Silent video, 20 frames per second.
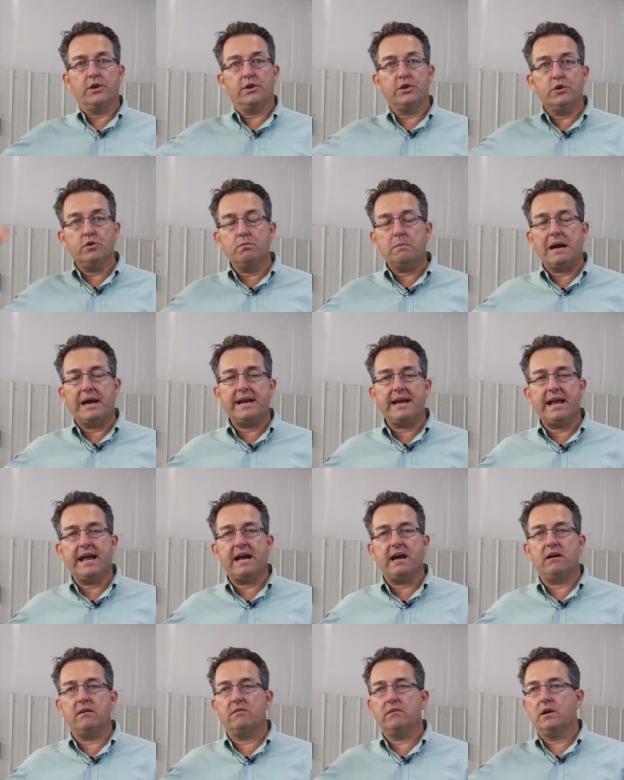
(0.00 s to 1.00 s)
you might
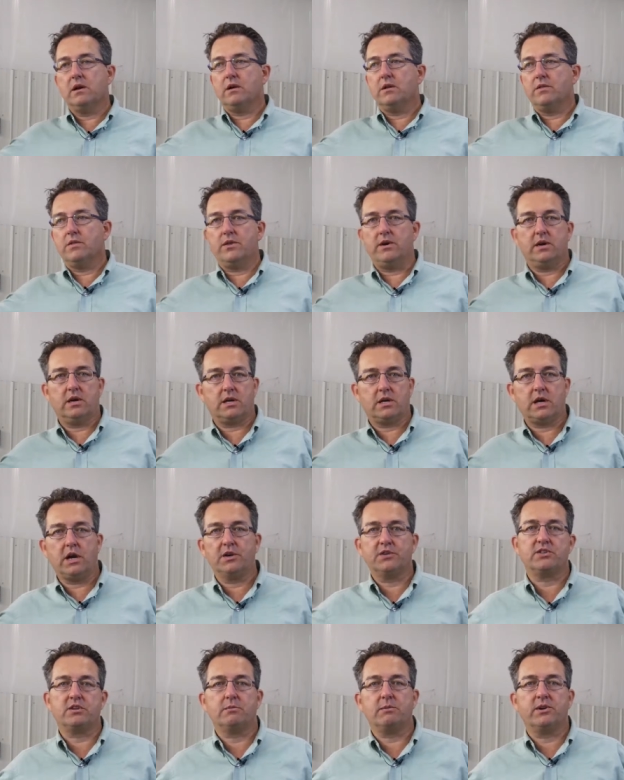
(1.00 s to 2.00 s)
have the
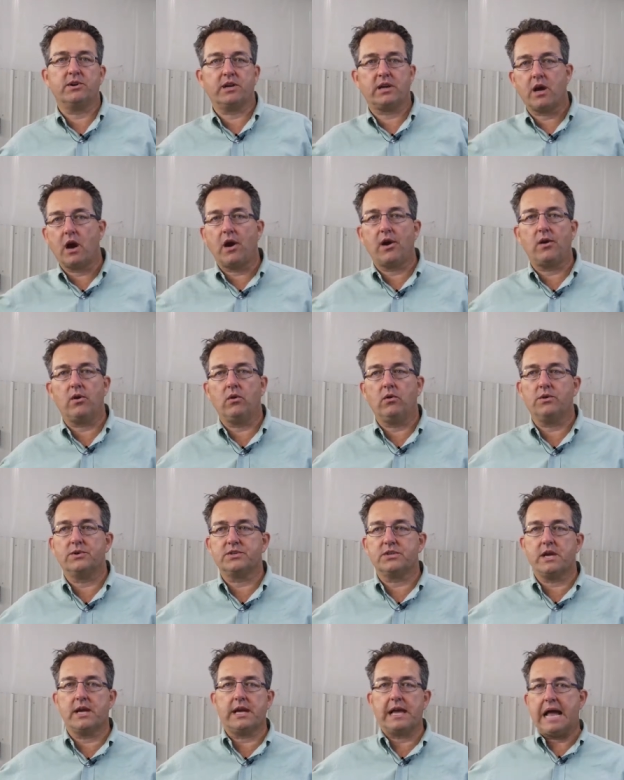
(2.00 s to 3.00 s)
customer, the cardholder
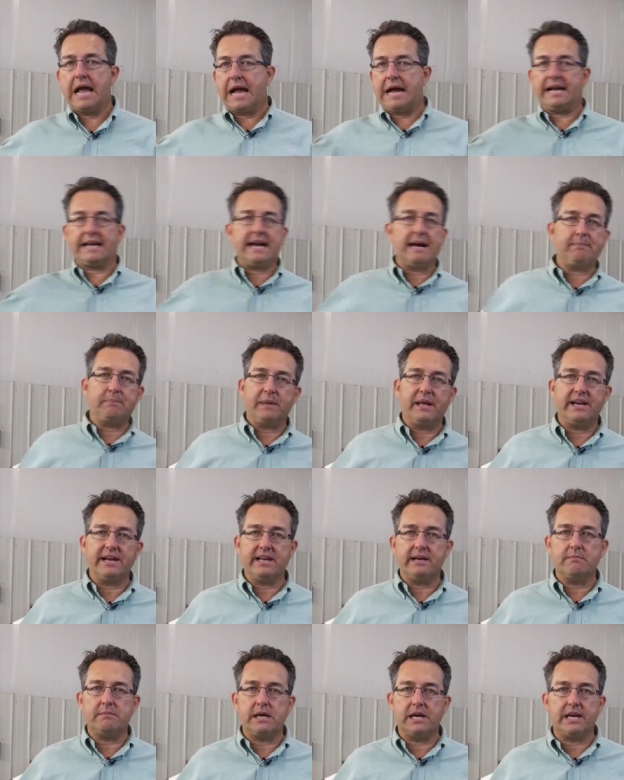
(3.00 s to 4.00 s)
saying, I got
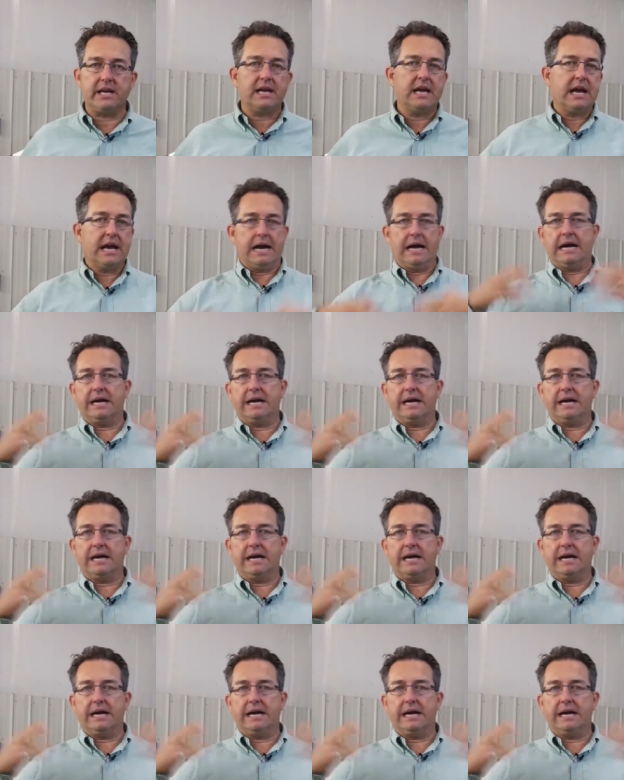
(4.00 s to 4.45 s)
plenty of money,